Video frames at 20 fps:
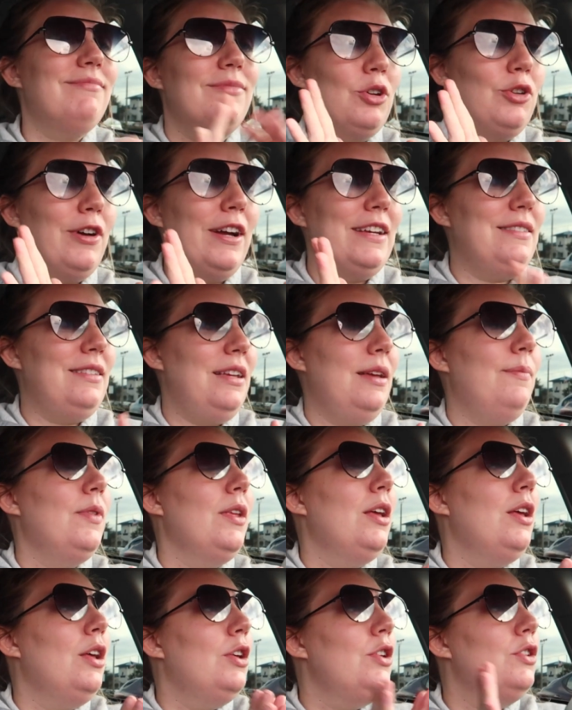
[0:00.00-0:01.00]
Crazy.
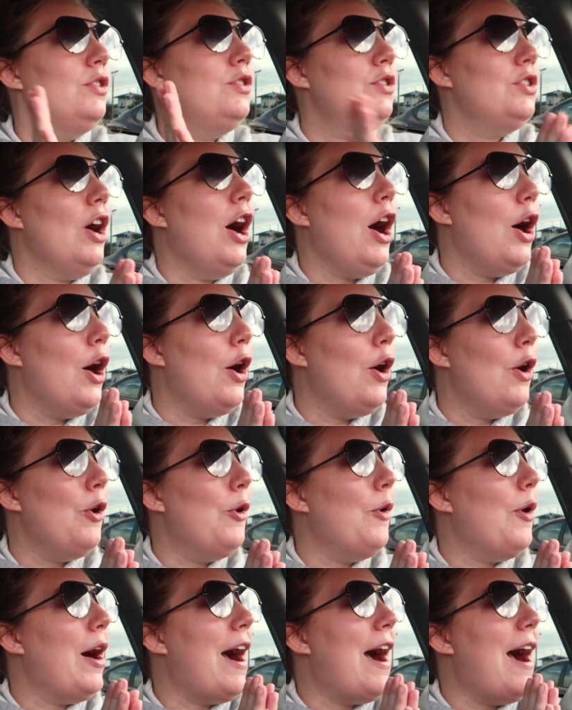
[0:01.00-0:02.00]

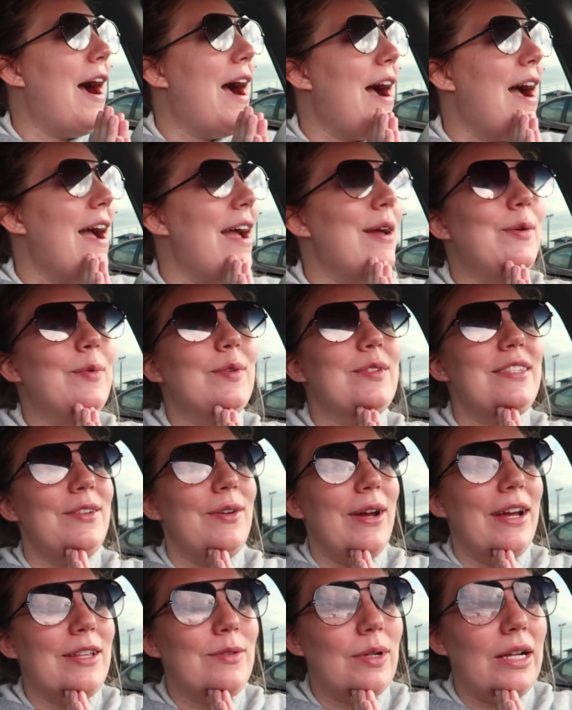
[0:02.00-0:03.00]
So I will see
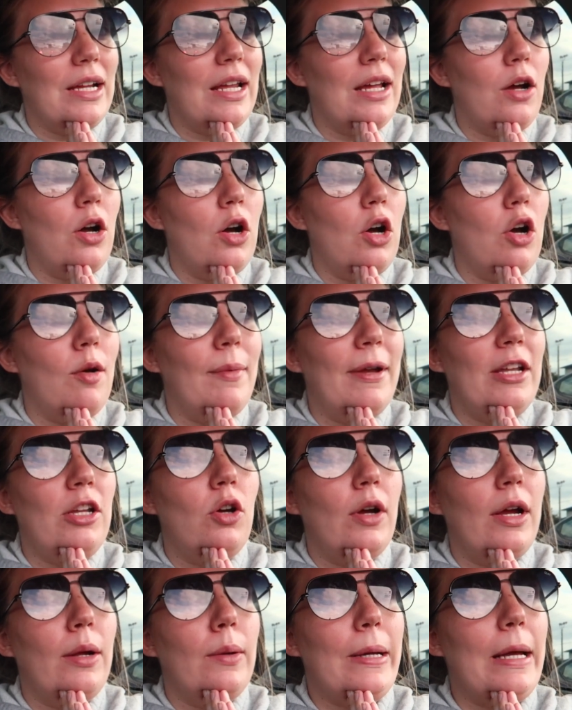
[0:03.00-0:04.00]
you guys when I get home. I
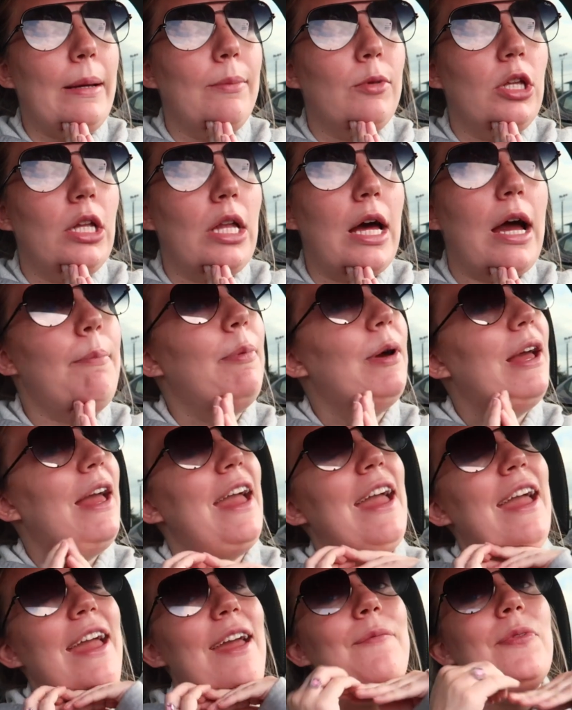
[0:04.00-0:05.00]
know I rambled a lot, but
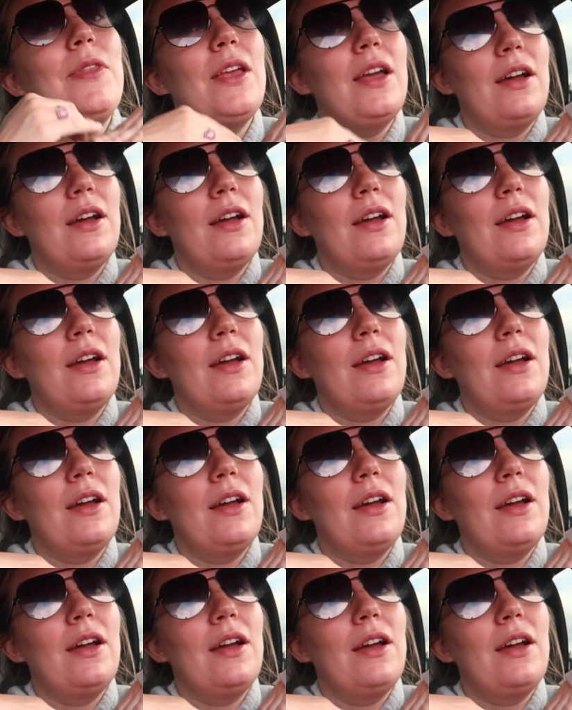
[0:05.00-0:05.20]
hey,